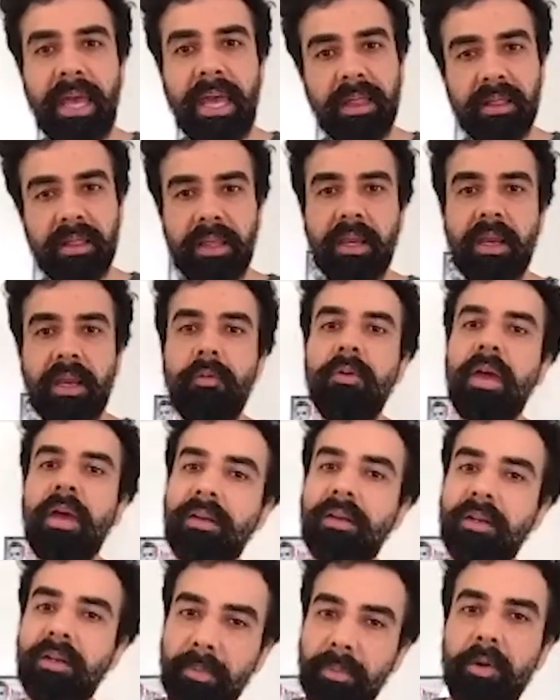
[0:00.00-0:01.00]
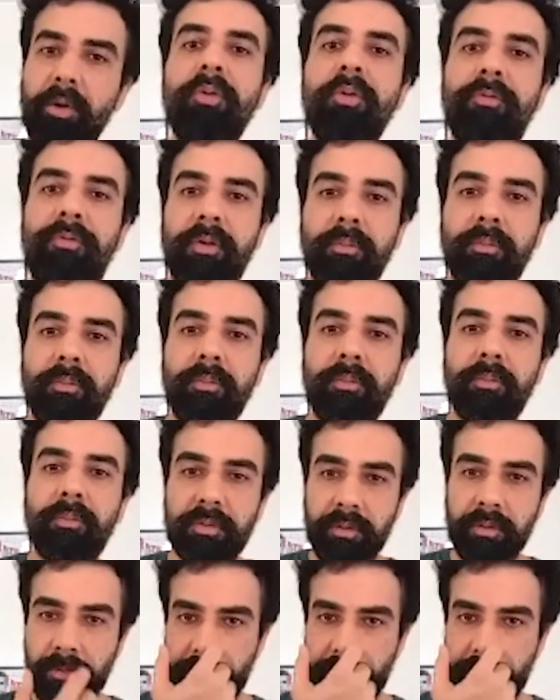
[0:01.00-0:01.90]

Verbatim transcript: and then I would act in my own films.